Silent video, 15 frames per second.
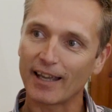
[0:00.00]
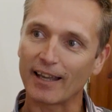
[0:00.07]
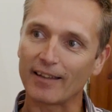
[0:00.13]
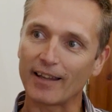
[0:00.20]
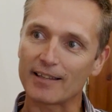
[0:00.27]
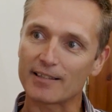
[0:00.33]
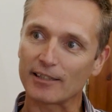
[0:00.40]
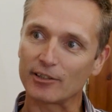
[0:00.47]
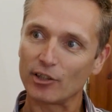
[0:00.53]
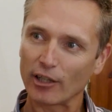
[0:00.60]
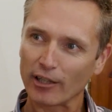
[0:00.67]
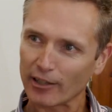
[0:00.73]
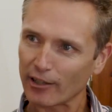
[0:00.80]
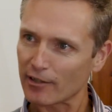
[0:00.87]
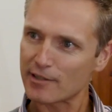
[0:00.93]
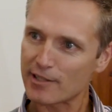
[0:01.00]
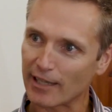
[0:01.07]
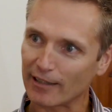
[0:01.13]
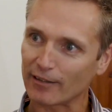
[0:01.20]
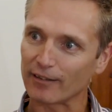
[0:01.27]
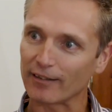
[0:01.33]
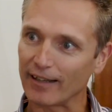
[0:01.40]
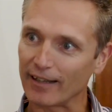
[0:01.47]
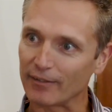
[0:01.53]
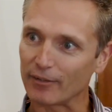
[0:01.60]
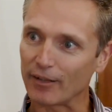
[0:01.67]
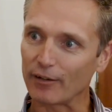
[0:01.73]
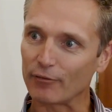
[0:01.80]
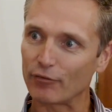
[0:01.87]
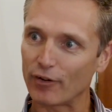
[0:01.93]
And they said, You're going to go and settle there
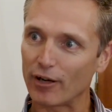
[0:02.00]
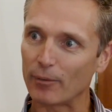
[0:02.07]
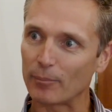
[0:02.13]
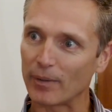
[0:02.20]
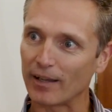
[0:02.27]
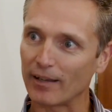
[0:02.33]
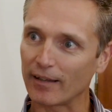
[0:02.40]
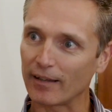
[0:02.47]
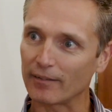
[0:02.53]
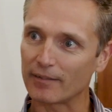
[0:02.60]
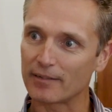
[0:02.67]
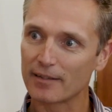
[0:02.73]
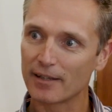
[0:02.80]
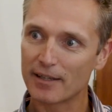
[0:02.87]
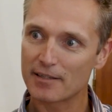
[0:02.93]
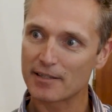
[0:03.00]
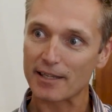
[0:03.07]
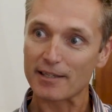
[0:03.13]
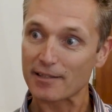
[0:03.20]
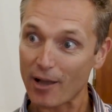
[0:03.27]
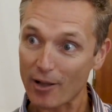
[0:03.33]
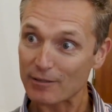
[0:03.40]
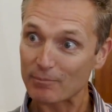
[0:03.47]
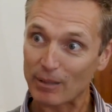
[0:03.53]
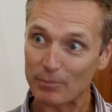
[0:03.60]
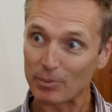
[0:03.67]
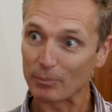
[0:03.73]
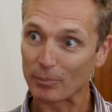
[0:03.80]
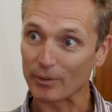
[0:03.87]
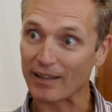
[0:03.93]
and, and farm there. And 6,000
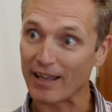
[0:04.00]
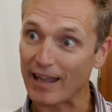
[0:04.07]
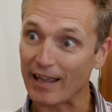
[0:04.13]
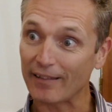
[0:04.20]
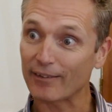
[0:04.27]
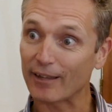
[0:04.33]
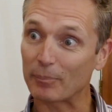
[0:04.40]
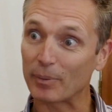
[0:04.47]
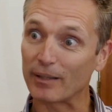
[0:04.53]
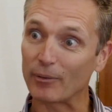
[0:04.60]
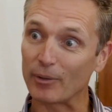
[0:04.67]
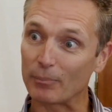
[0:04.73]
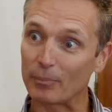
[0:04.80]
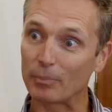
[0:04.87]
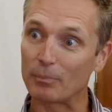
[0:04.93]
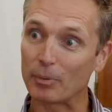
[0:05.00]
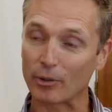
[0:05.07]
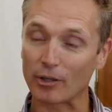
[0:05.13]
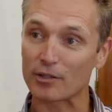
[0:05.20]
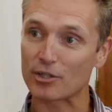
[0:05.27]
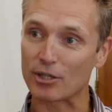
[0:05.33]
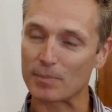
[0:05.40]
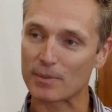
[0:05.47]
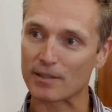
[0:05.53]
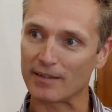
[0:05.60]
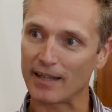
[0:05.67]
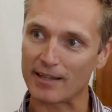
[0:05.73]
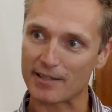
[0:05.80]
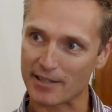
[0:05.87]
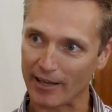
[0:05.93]
people put their hands up and they were put on ships
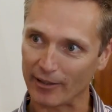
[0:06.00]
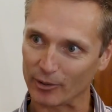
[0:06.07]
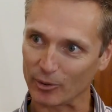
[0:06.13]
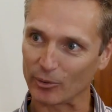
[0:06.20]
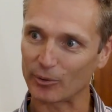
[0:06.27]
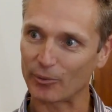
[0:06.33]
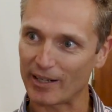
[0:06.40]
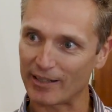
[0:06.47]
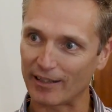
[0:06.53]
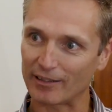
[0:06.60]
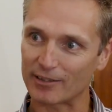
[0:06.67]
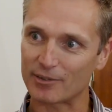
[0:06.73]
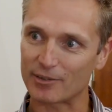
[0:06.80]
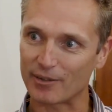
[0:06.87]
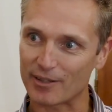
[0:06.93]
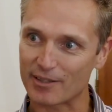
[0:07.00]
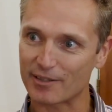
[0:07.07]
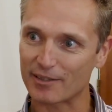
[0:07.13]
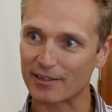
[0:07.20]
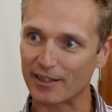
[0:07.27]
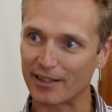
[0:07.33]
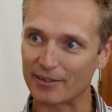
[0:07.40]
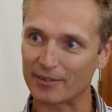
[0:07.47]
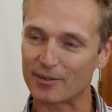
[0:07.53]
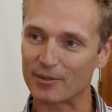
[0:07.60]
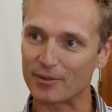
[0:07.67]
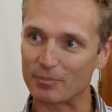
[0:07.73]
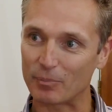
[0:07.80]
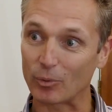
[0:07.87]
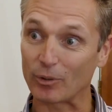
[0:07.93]
and they sailed all the way down to, this, uh,
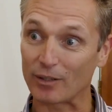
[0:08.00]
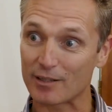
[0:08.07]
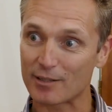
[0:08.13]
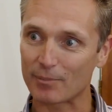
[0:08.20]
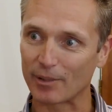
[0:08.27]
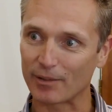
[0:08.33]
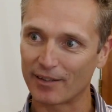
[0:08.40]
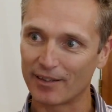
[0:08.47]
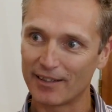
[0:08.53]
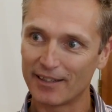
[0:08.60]
to Port Elizabeth.